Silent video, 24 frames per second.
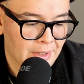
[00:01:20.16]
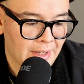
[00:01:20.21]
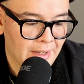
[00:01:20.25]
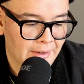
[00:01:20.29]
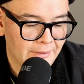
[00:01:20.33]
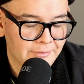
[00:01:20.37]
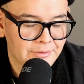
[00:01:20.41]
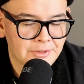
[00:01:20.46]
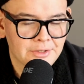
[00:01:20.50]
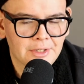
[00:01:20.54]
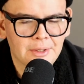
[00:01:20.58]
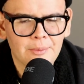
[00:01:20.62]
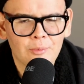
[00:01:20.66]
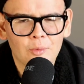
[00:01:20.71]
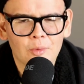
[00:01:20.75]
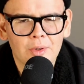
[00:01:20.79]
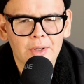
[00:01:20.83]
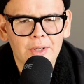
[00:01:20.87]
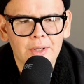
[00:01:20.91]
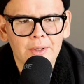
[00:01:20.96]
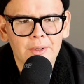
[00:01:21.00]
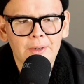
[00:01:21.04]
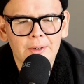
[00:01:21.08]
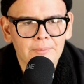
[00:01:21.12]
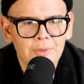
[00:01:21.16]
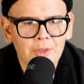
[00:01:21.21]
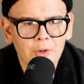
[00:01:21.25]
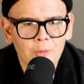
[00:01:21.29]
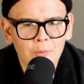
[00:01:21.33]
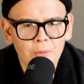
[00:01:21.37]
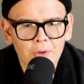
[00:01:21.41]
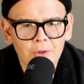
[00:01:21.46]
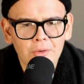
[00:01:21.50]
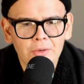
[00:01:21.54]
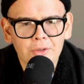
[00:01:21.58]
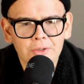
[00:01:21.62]
have some where the
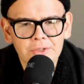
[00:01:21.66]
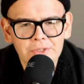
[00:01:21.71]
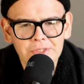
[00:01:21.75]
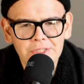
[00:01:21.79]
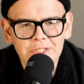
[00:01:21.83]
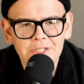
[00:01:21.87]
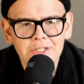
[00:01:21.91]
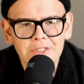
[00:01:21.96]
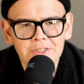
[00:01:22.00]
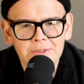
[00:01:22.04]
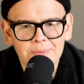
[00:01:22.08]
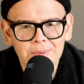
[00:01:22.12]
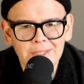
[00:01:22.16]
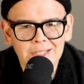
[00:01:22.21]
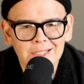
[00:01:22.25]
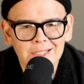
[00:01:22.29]
rollers needed to be